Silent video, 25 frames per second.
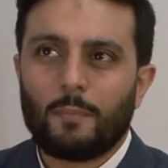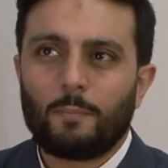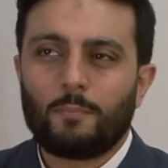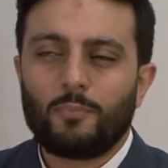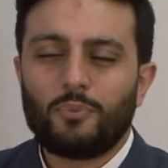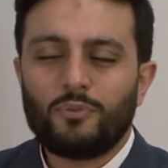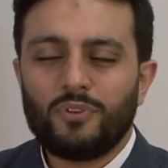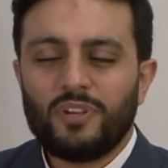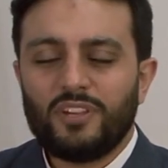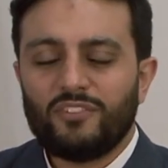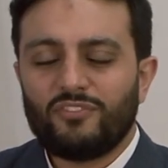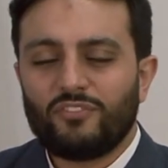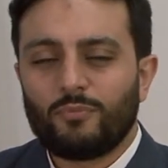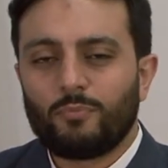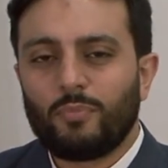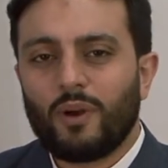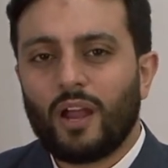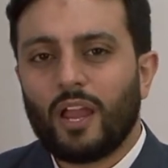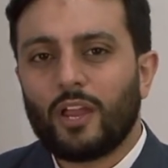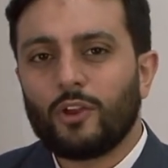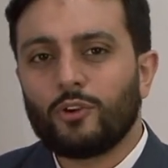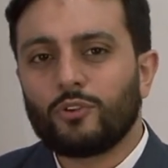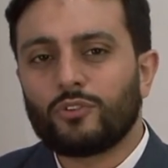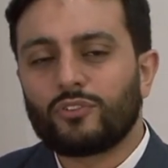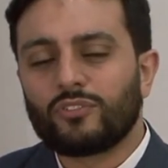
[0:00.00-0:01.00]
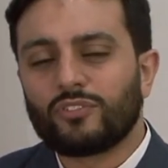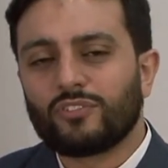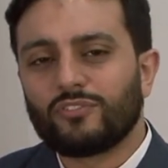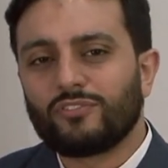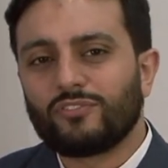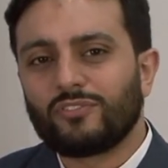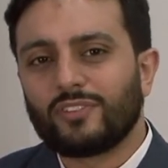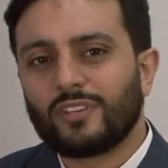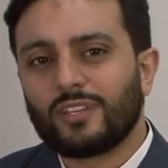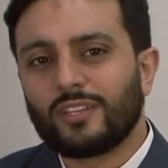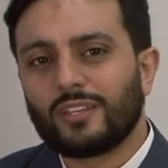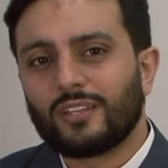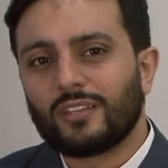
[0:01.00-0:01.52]
A brief
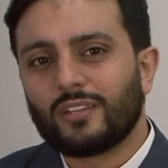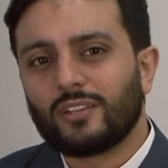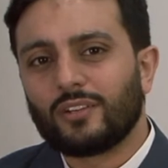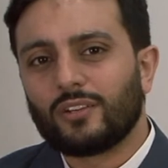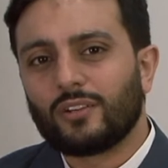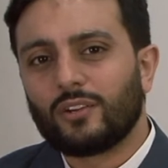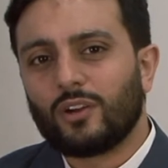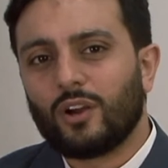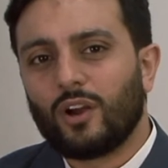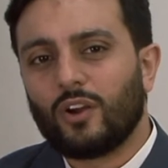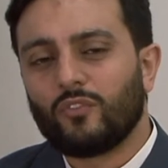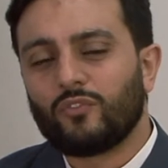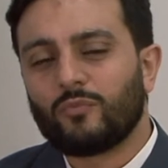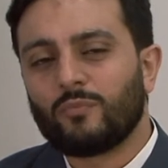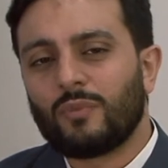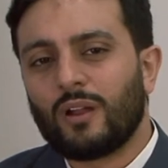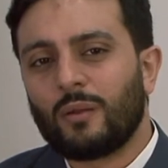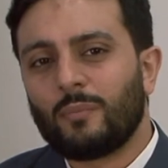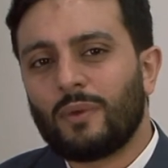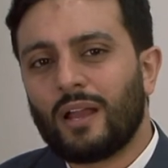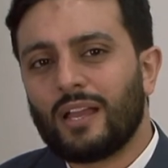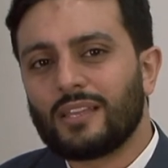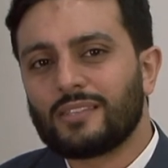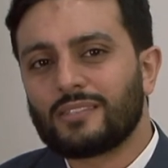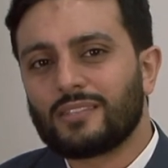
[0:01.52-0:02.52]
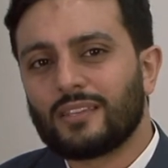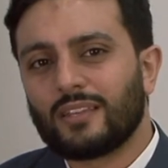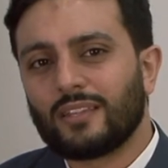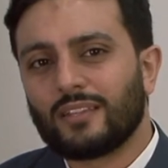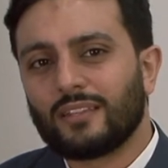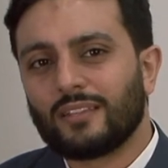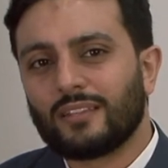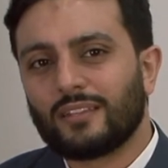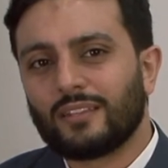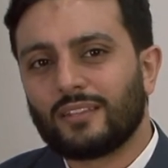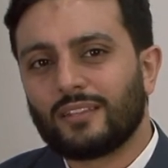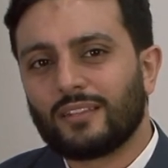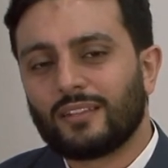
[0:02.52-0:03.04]
biography of Imam
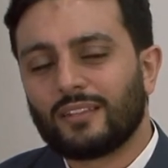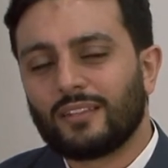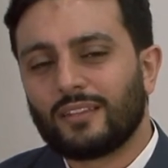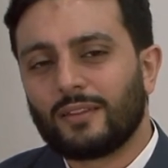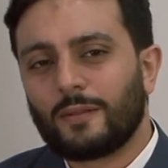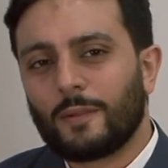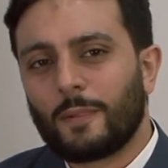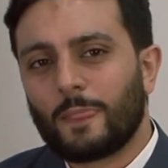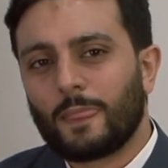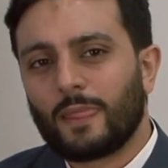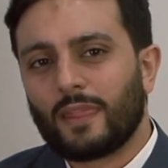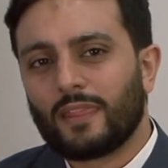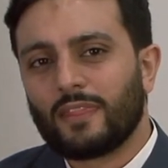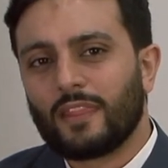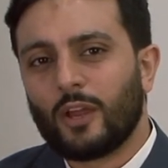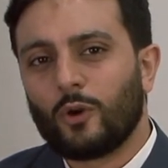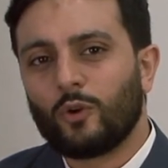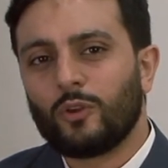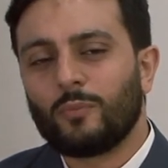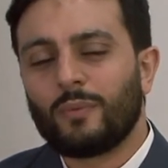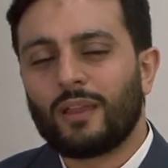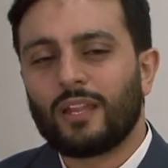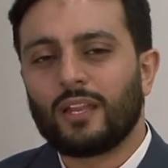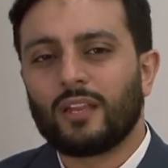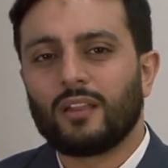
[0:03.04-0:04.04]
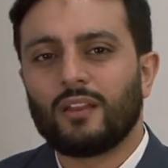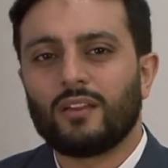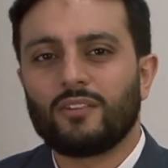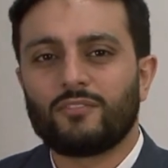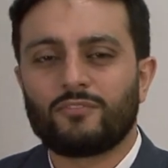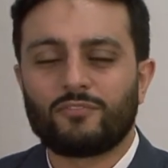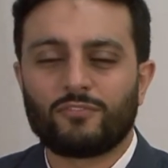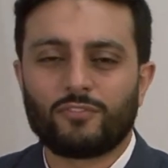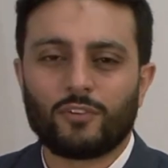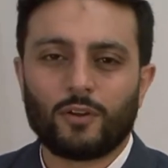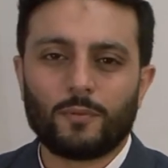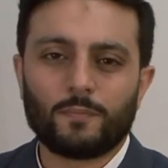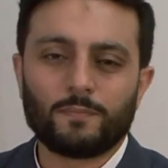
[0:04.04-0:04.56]
Hassan that we may learn
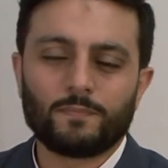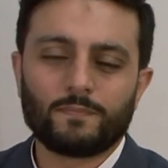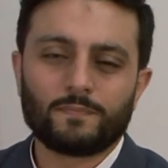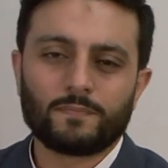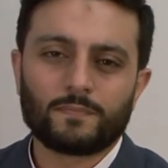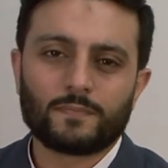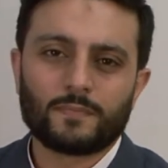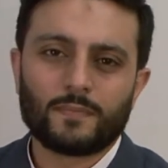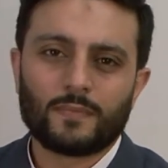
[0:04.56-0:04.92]
from